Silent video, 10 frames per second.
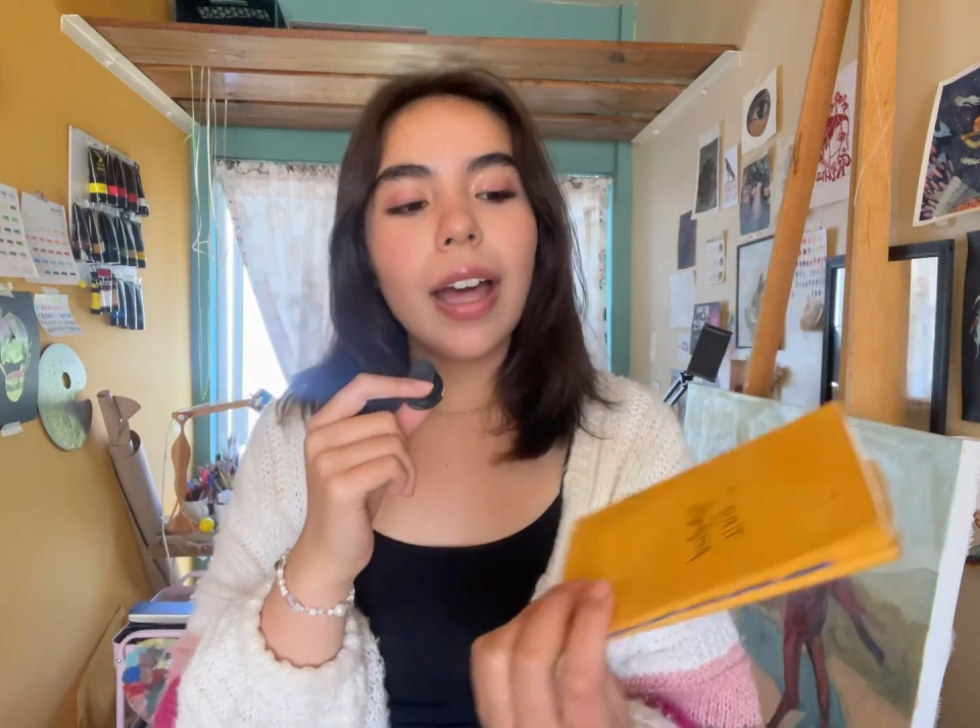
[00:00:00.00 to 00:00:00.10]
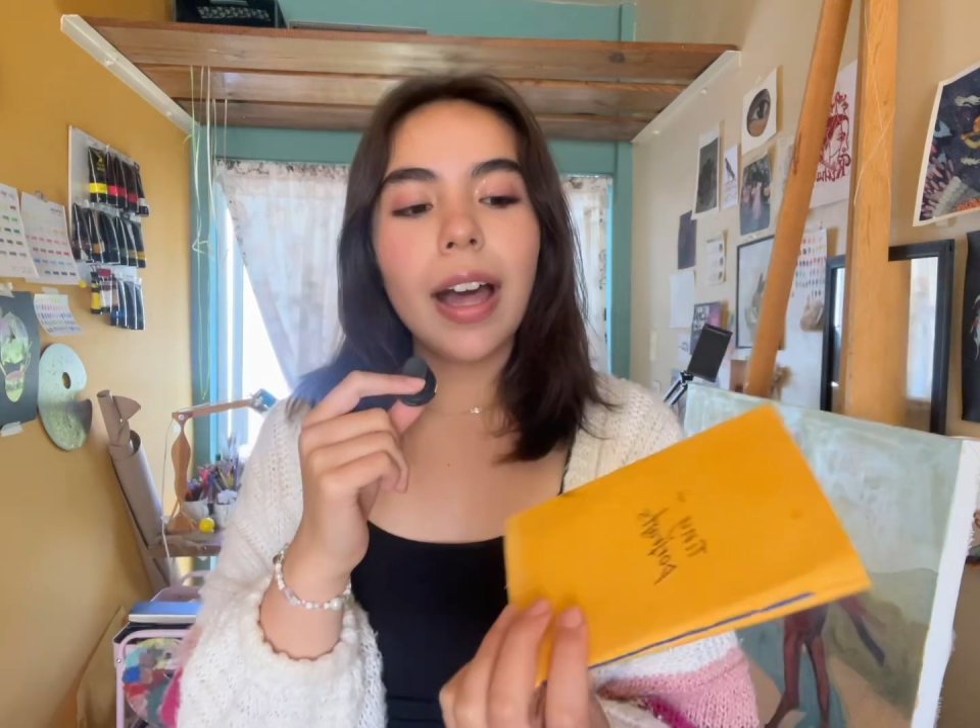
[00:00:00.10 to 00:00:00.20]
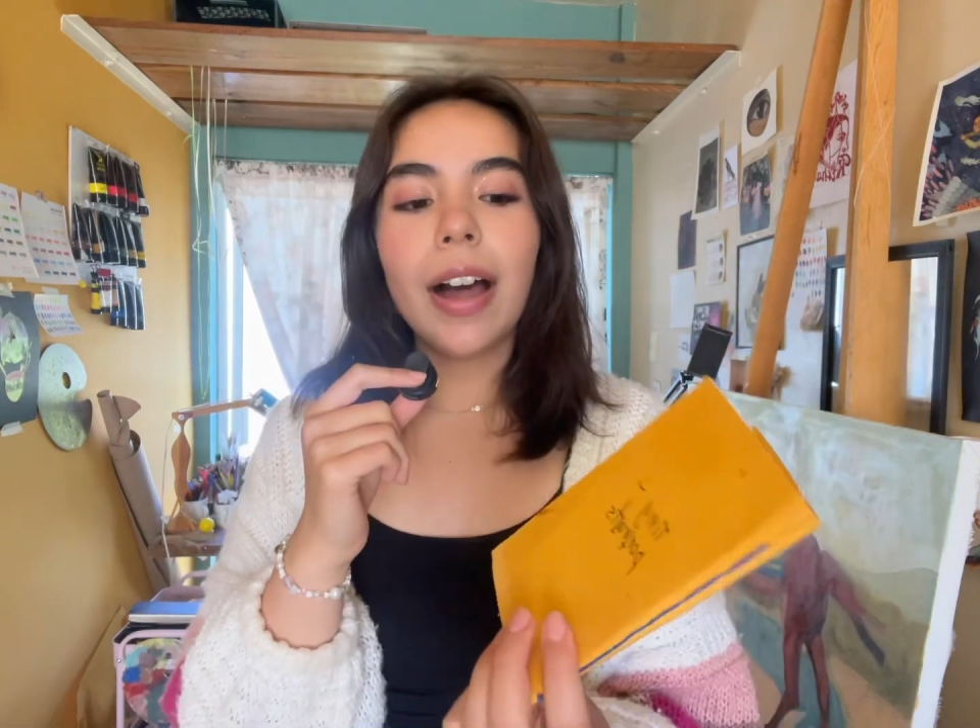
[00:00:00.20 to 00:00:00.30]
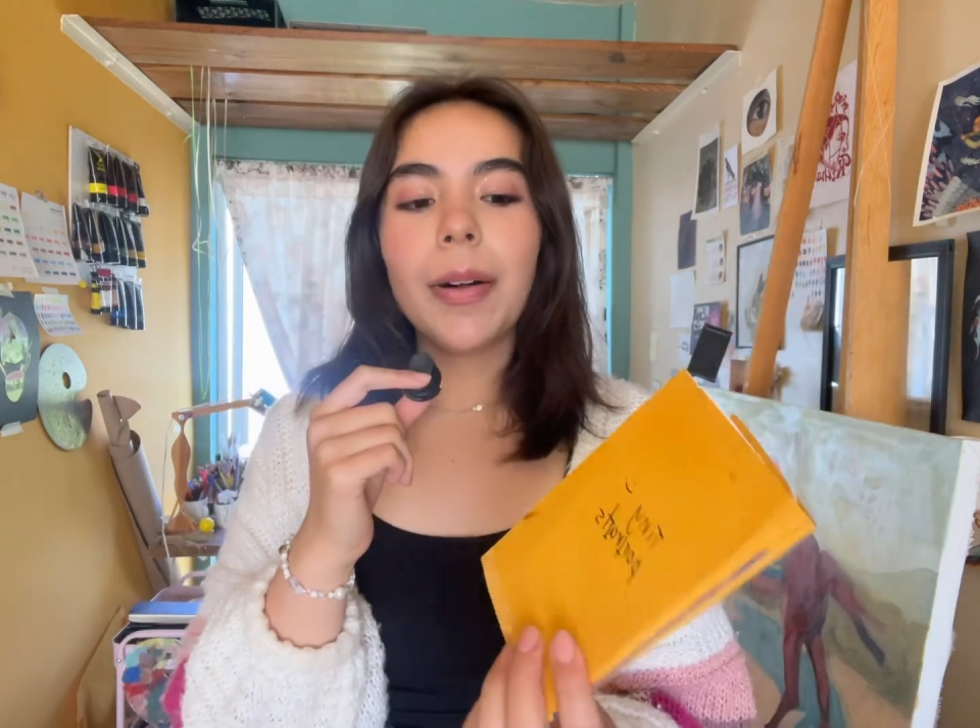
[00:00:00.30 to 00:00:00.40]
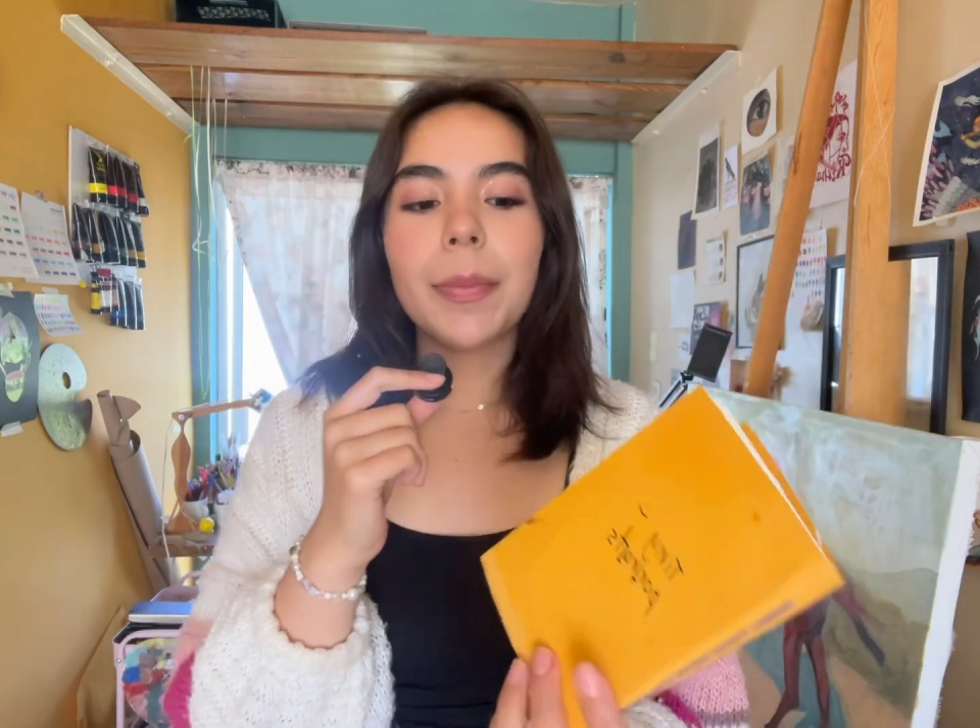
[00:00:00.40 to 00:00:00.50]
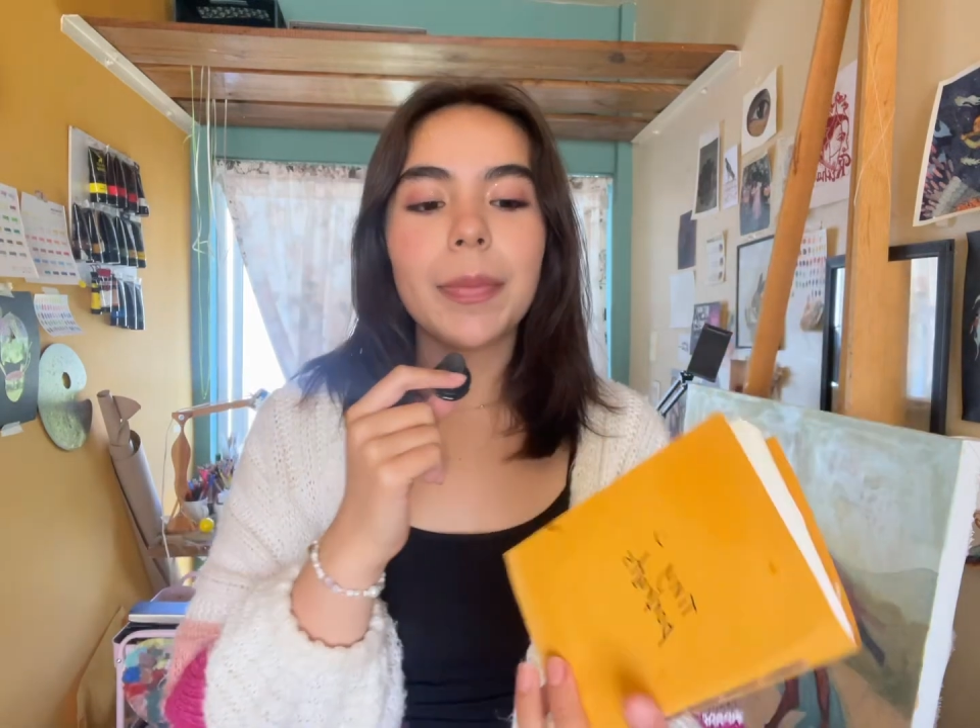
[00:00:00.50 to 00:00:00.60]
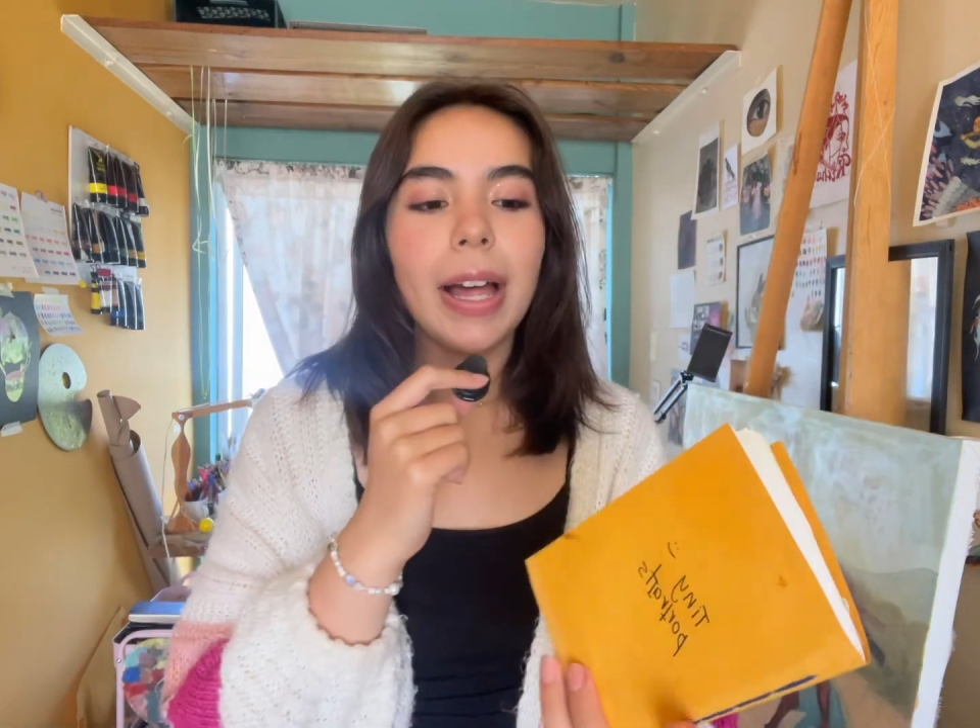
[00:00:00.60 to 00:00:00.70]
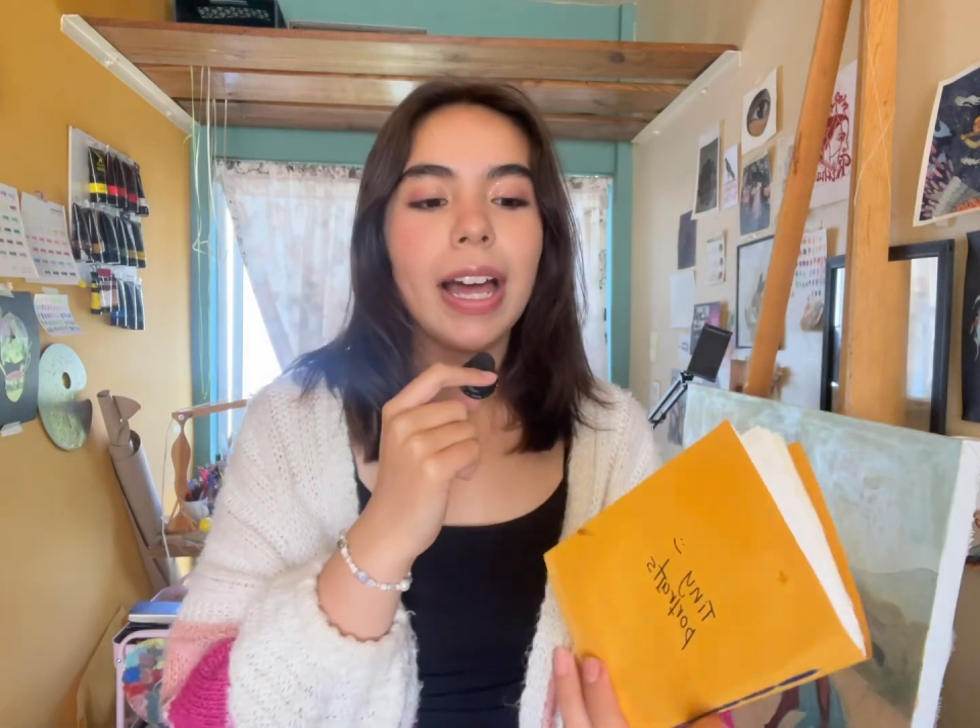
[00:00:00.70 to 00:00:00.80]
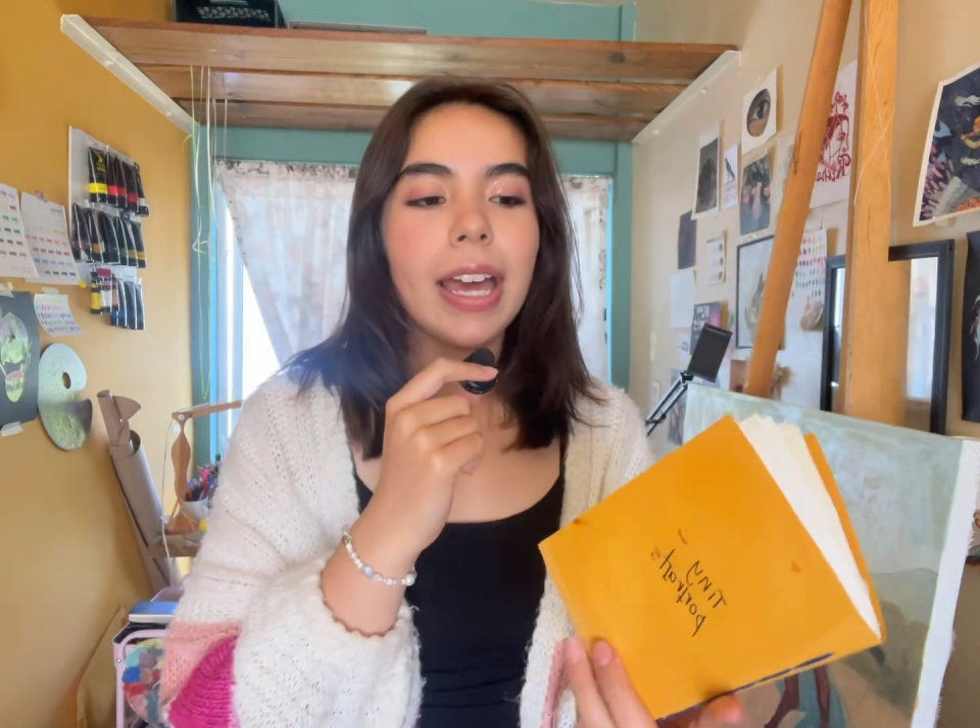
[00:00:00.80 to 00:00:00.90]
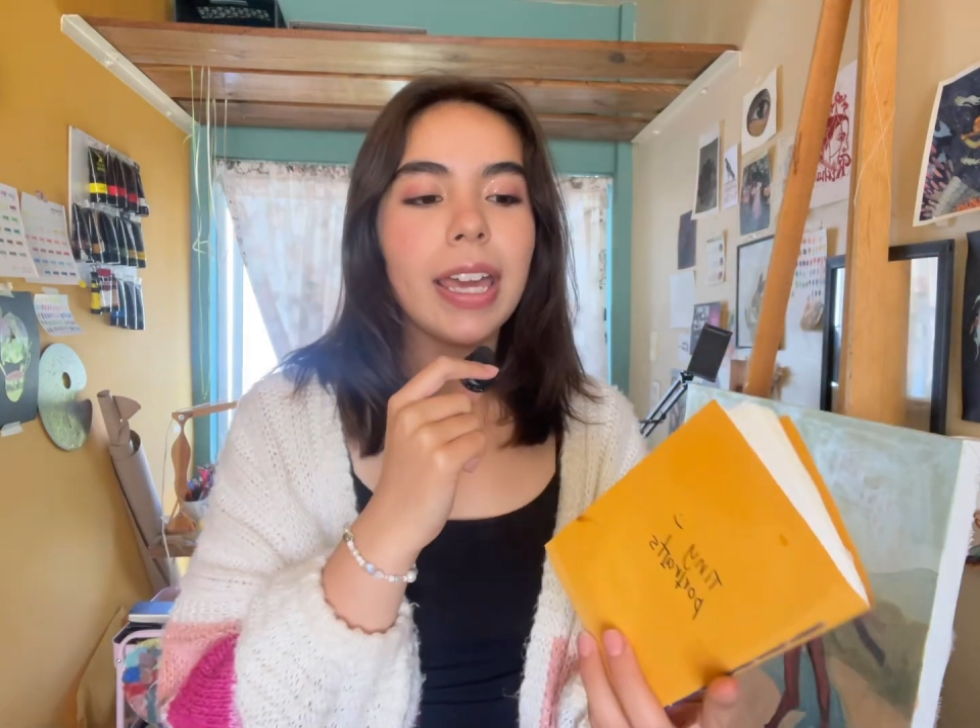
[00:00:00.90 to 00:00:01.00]

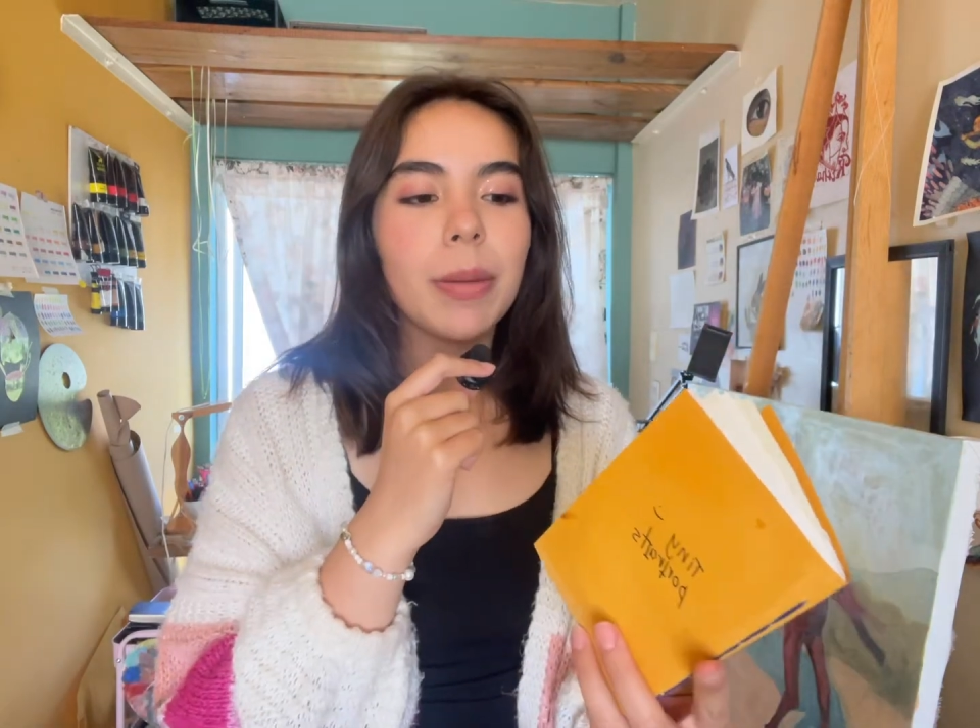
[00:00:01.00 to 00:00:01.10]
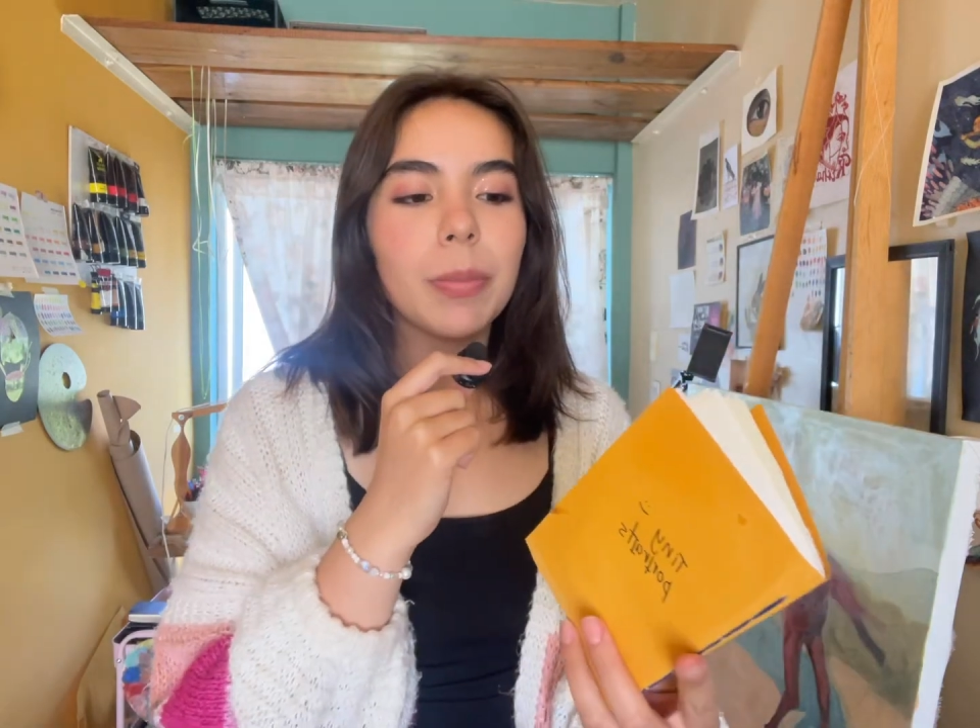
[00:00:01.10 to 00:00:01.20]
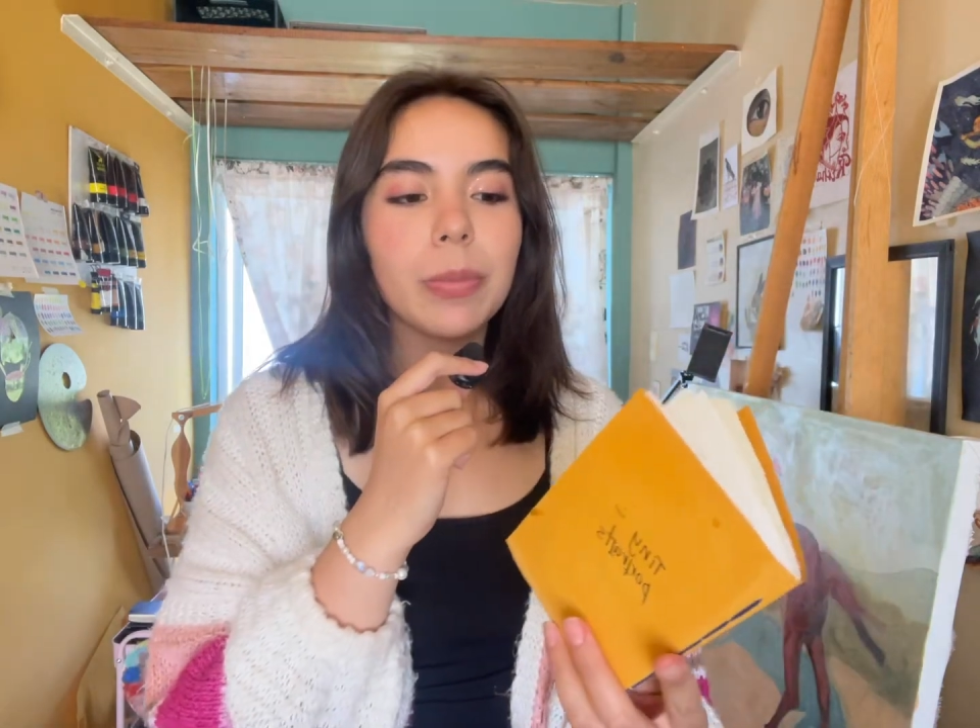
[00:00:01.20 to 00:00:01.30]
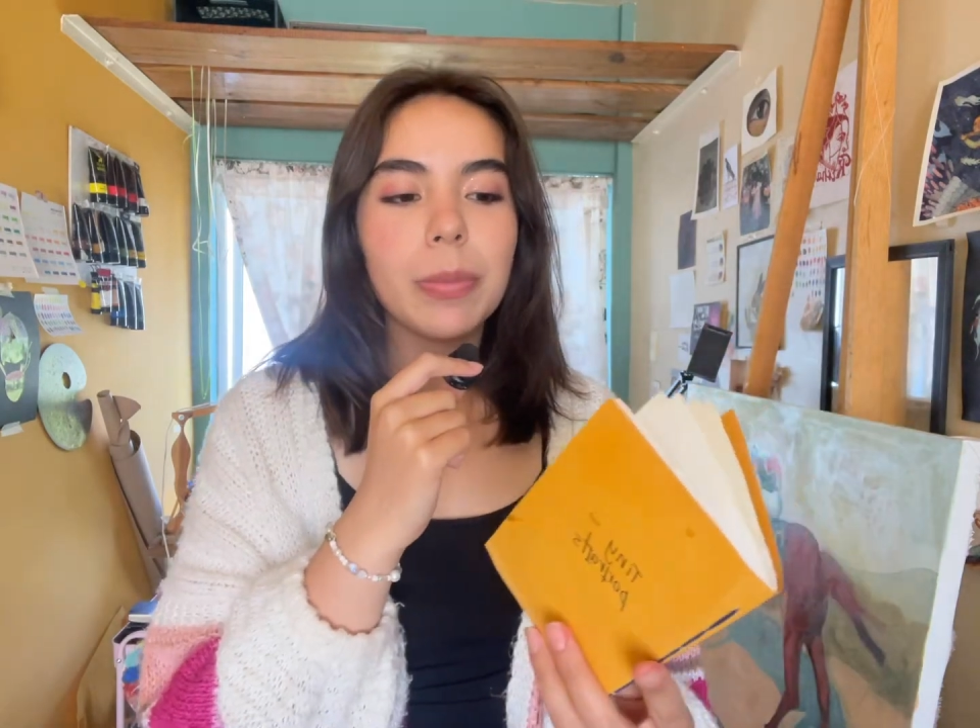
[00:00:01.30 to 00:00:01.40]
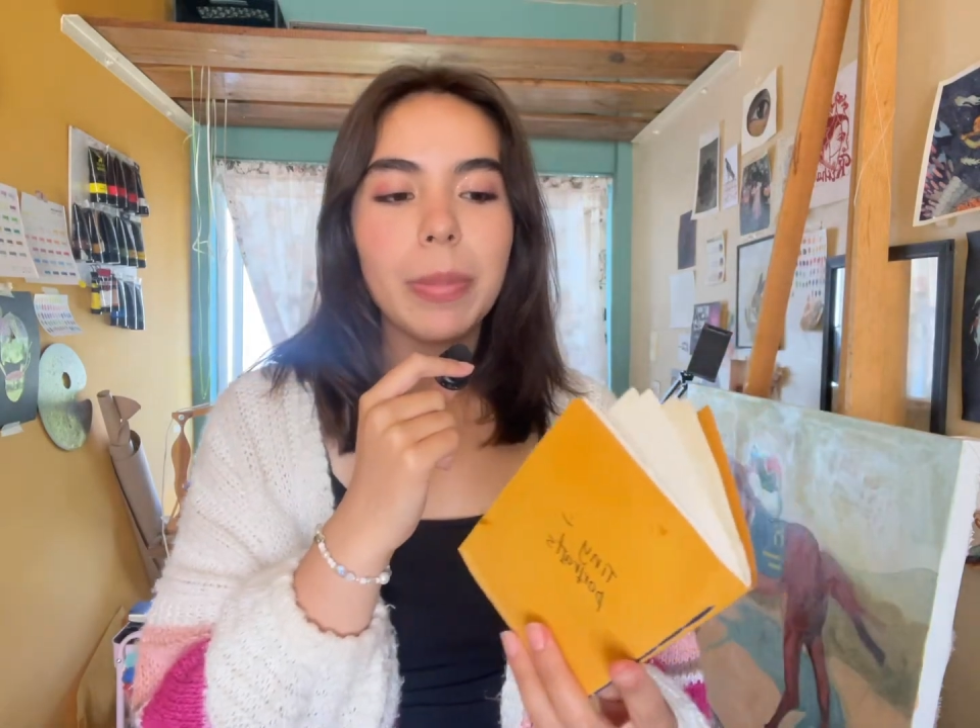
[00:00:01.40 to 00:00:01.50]
I am